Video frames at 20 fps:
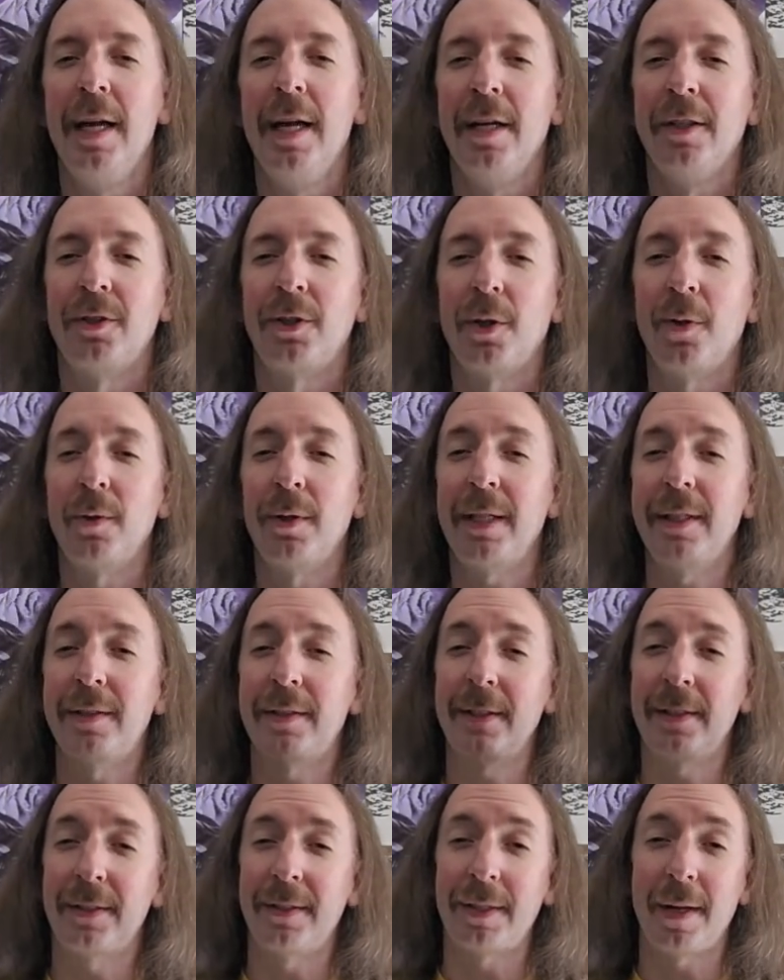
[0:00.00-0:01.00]
So this
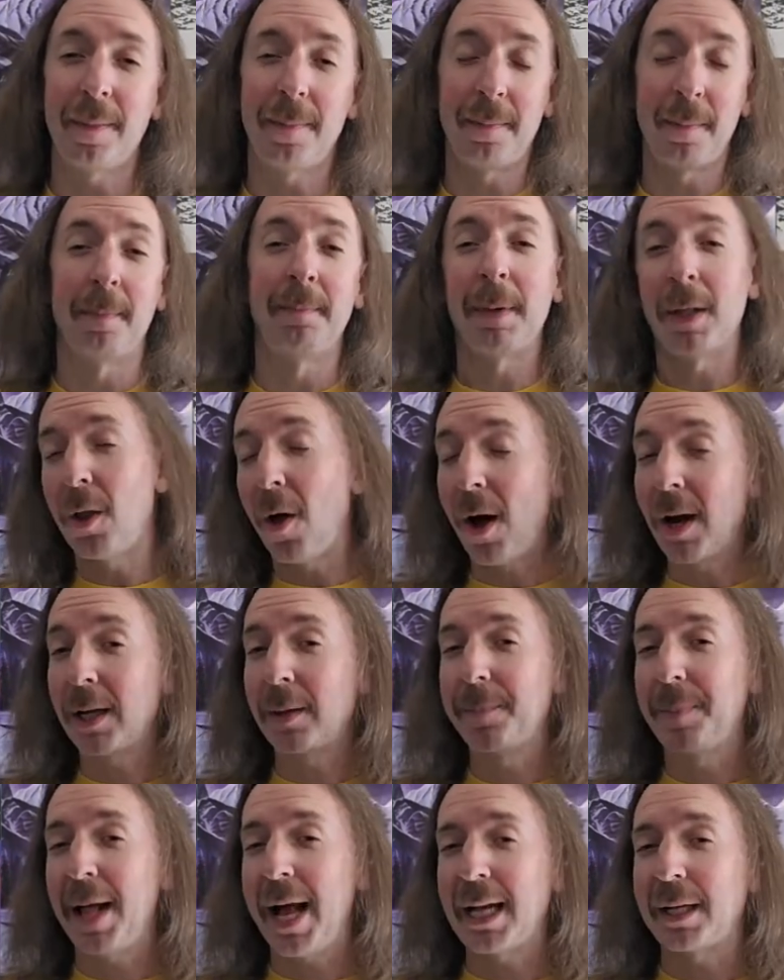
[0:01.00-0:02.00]
is some
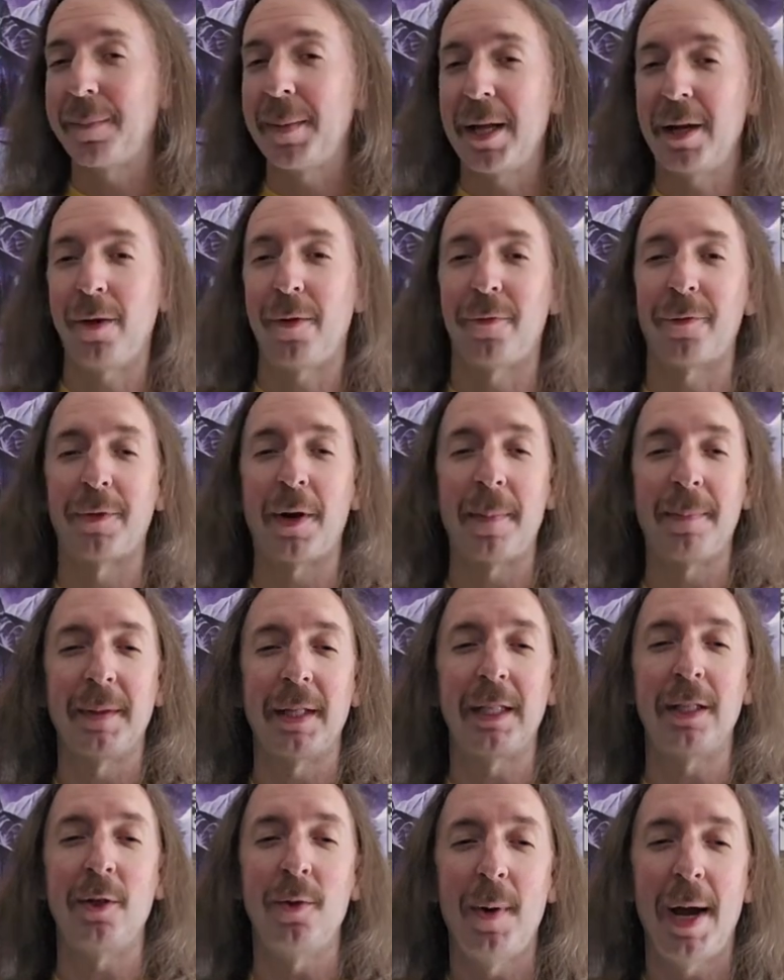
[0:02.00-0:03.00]
melodic black metal from
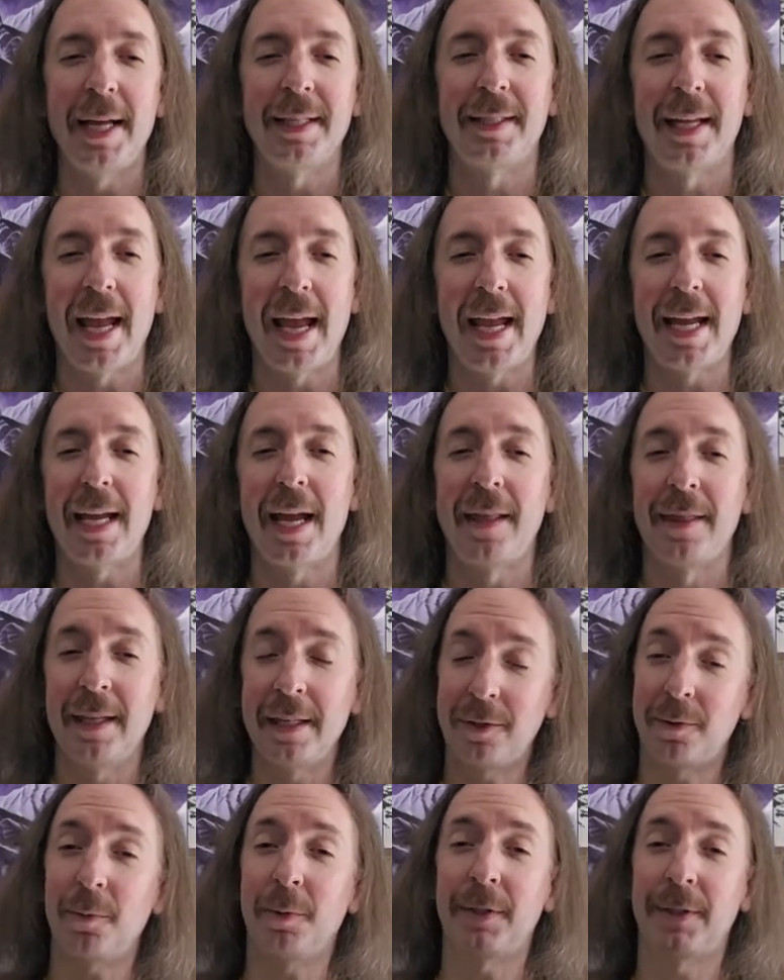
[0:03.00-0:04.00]
the USA.
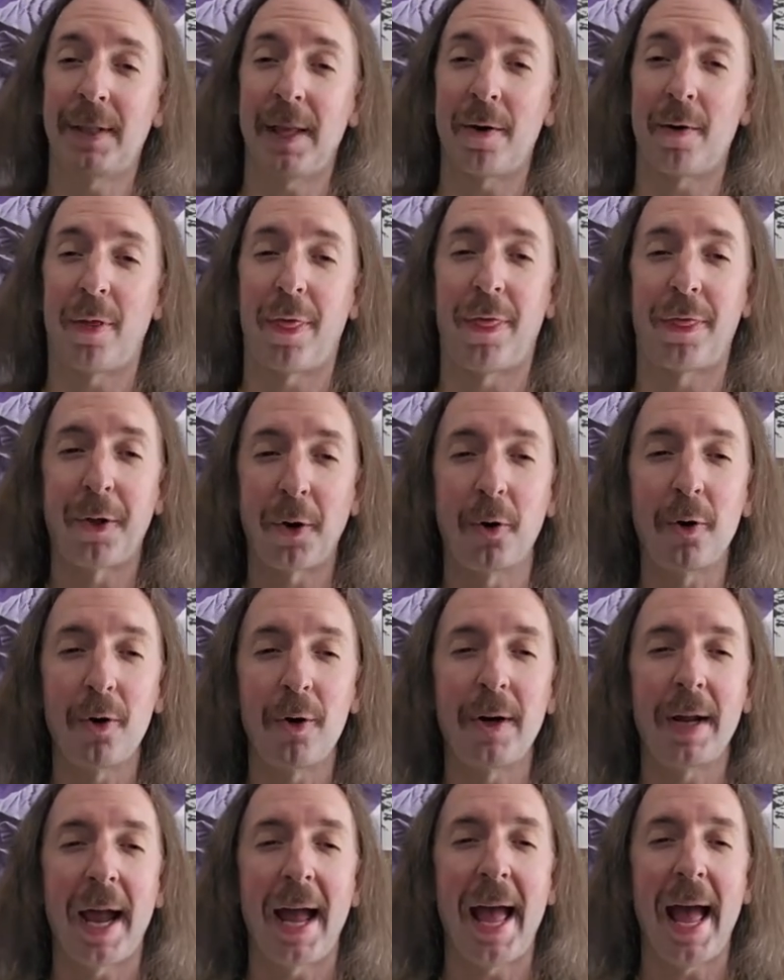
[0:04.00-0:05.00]
This was their
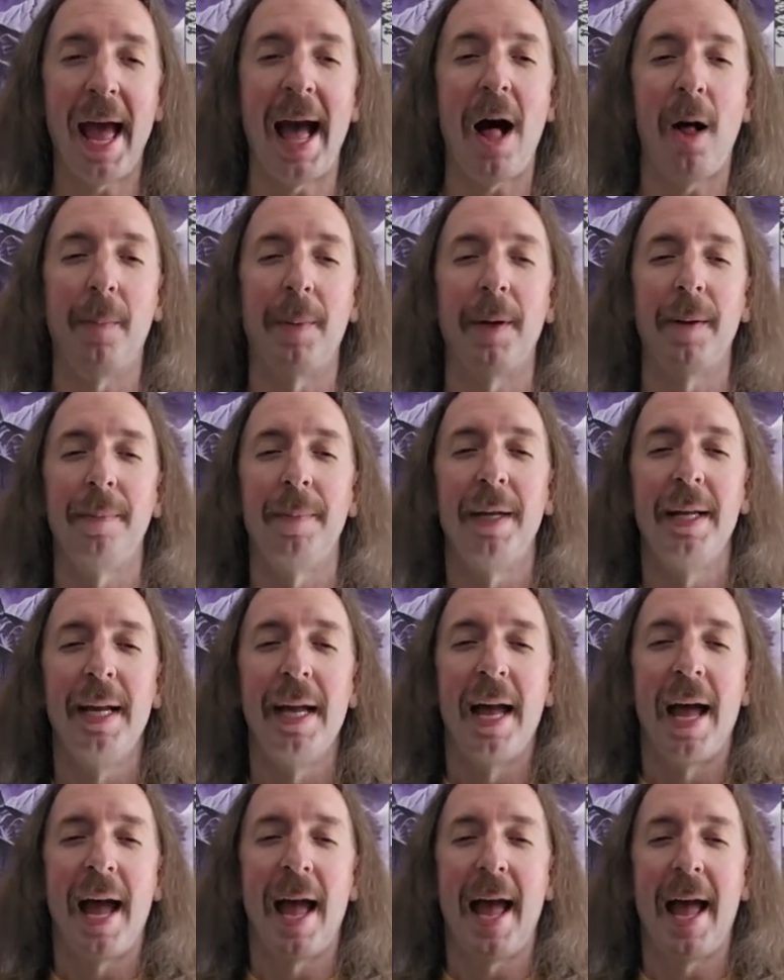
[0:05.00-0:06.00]
third album,
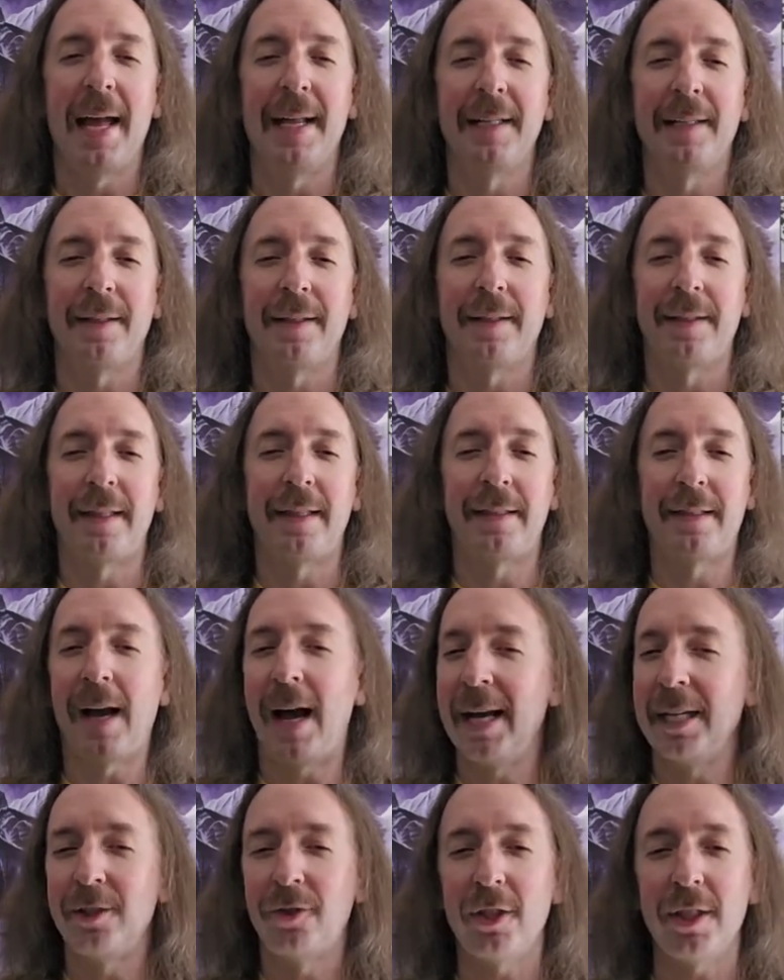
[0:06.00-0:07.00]
and
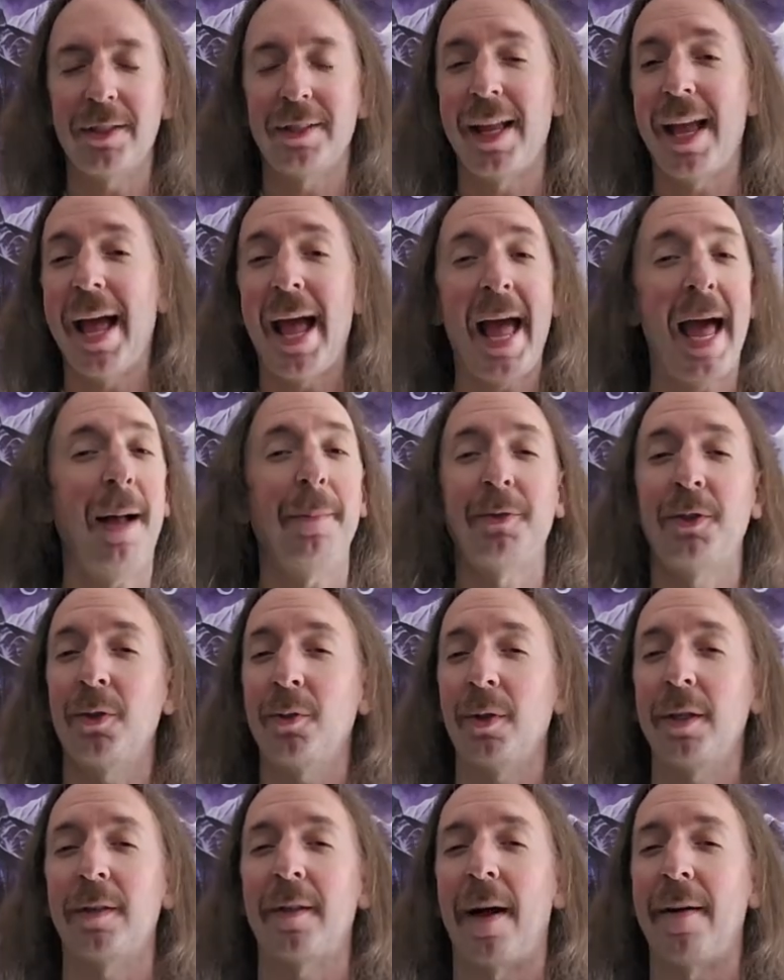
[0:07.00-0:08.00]
I just
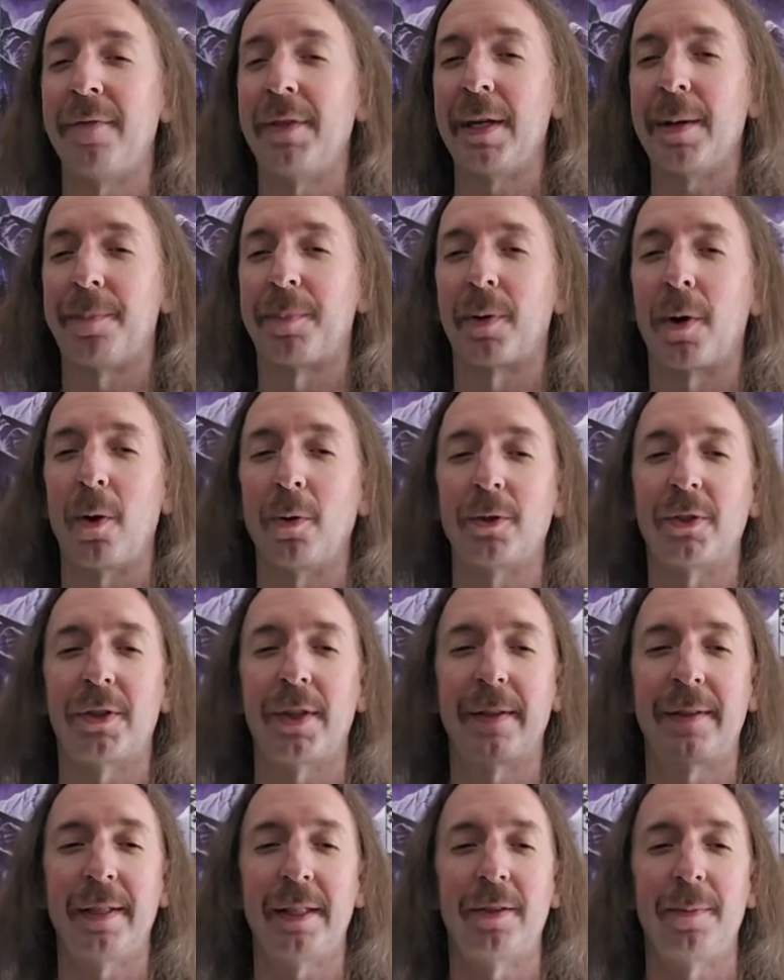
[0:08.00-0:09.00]
absolutely love the approach
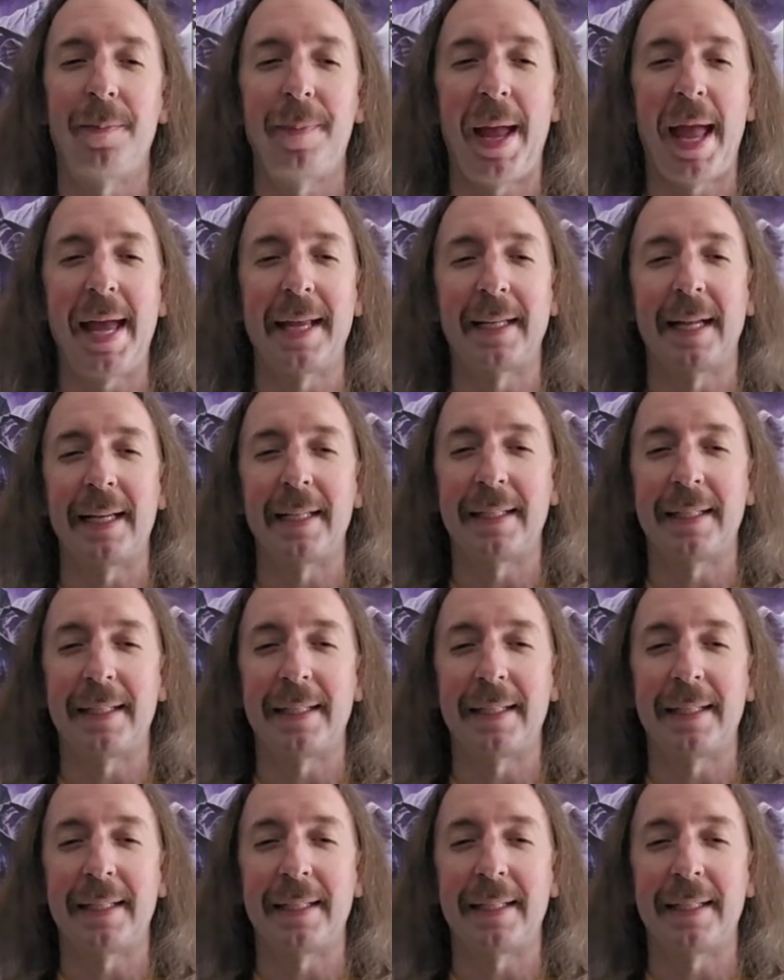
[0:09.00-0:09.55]
that this band